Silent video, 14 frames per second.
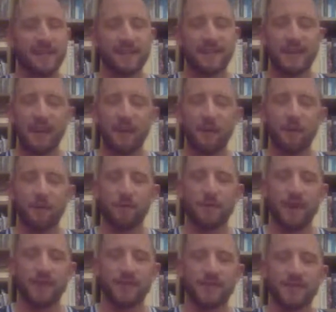It's uh, old
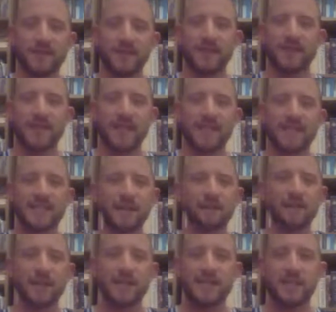advice. It's classic
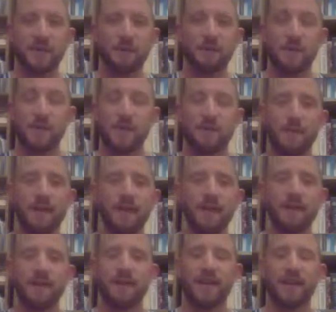advice. Keep your
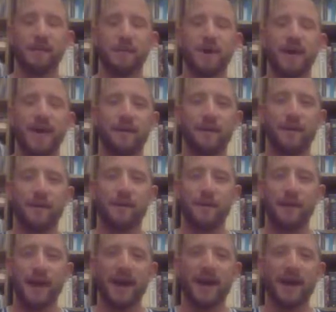in, keep your
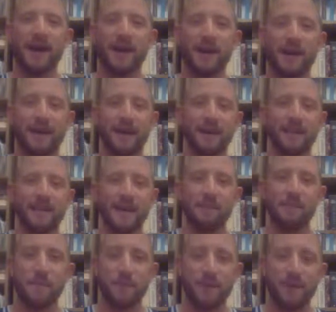alcohol uh, intake
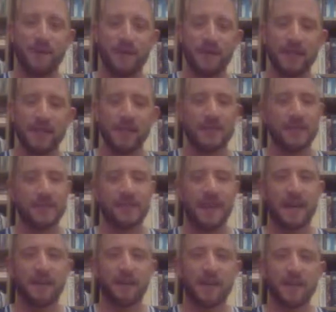moderate. So I
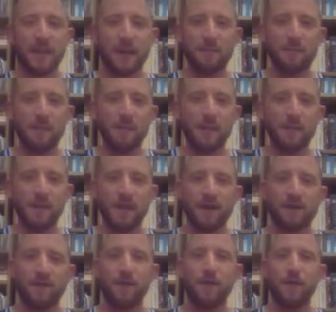had a great time, but maybe a
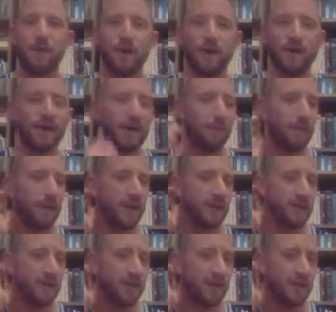few, couple less
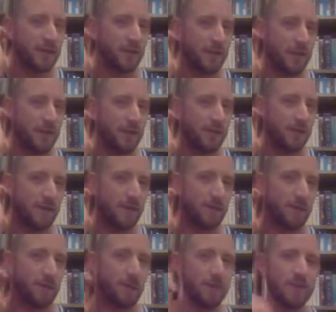drinks or a couple of uh,
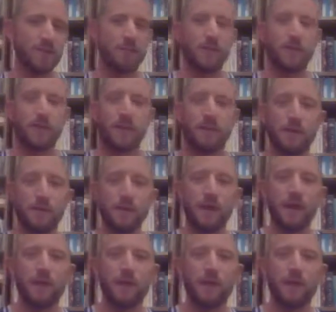waters in between would have been